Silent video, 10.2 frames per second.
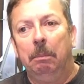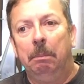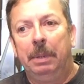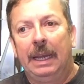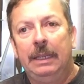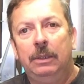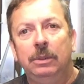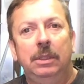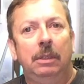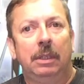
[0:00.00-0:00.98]
but I
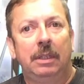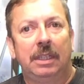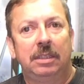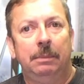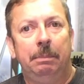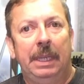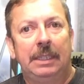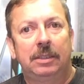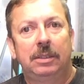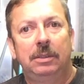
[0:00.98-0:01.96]
don't know that that's the
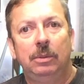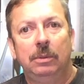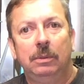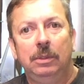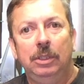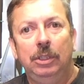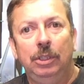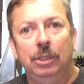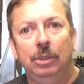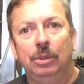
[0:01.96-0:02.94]
best
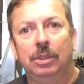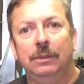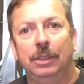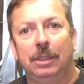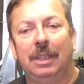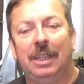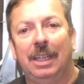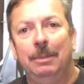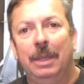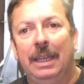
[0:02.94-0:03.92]
use of your
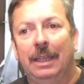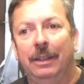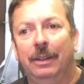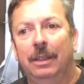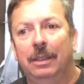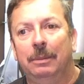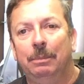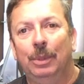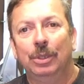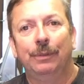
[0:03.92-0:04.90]
time and the
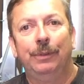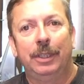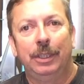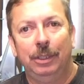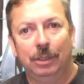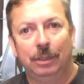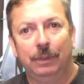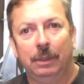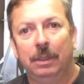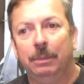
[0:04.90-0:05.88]
most efficient use
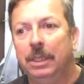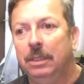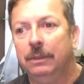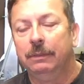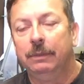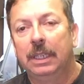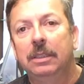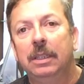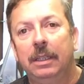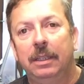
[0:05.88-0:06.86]
of the money you've
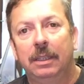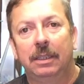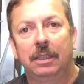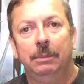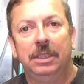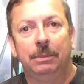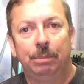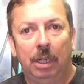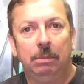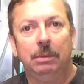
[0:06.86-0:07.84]
invested. I think there can be some
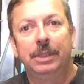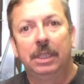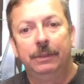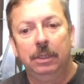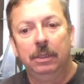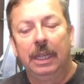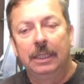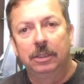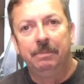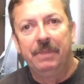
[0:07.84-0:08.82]
problems there if you do
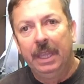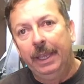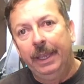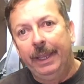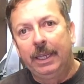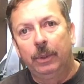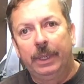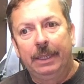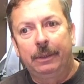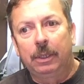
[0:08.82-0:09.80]
that. So
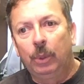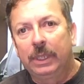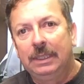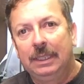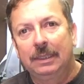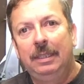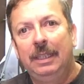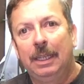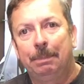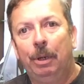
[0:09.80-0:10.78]
anyway, quick little
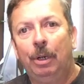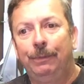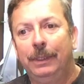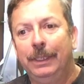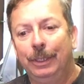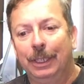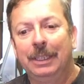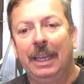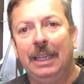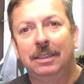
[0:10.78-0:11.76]
tip. Hopefully you
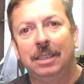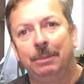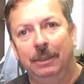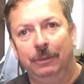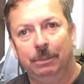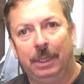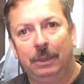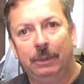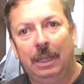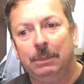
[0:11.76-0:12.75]
can gain something from my
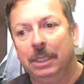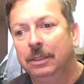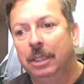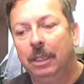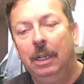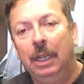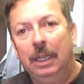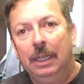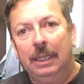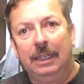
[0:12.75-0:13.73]
ramblings here.
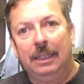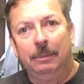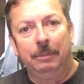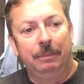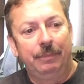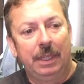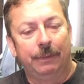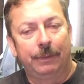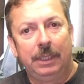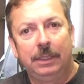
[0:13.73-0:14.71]
Um,
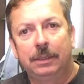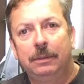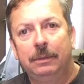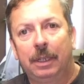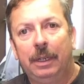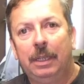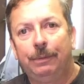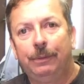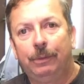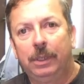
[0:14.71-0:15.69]
if these are
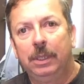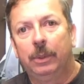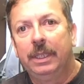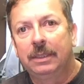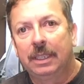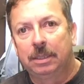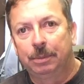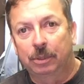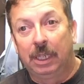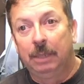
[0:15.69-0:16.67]
helpful for you, I hit that
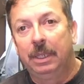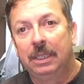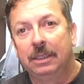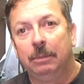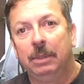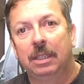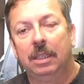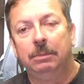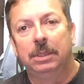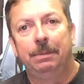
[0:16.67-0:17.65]
subscribe button. Give me a
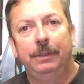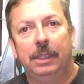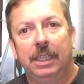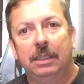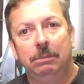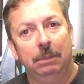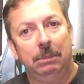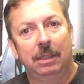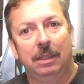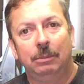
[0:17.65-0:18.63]
thumbs up if you like them. Give
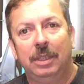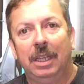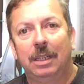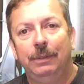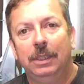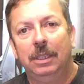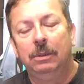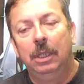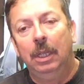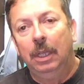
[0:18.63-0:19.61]
me a thumbs down if you don't.